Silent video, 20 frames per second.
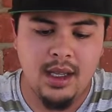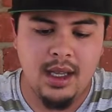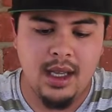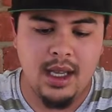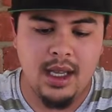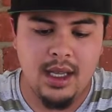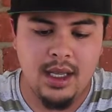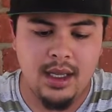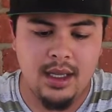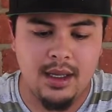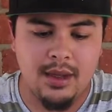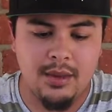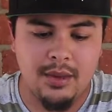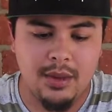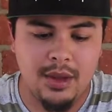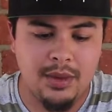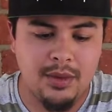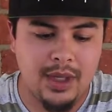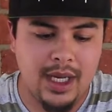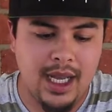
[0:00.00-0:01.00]
And
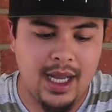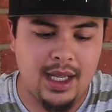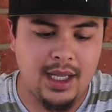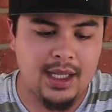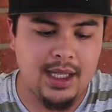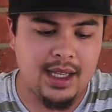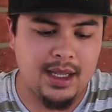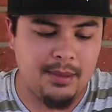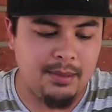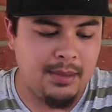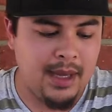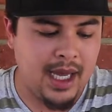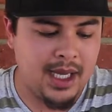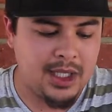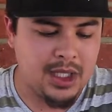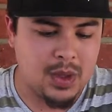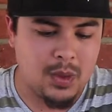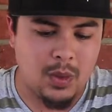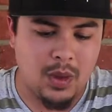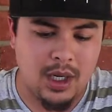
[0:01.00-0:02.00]
in reality, the
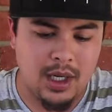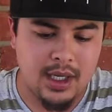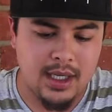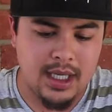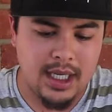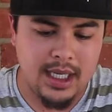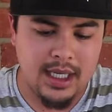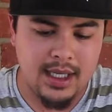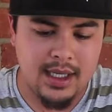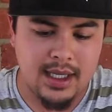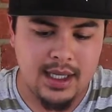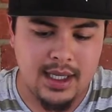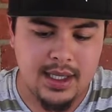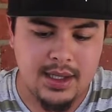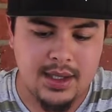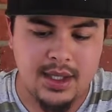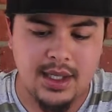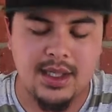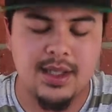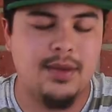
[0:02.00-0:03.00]
magic wand
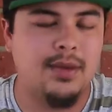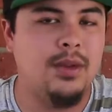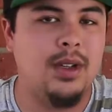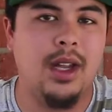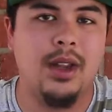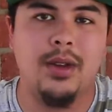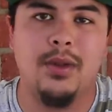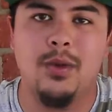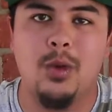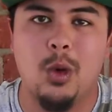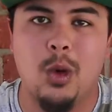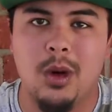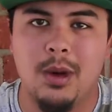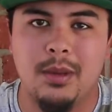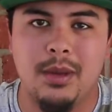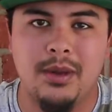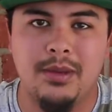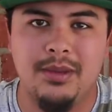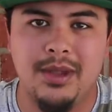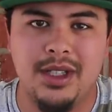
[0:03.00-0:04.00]
is just another form of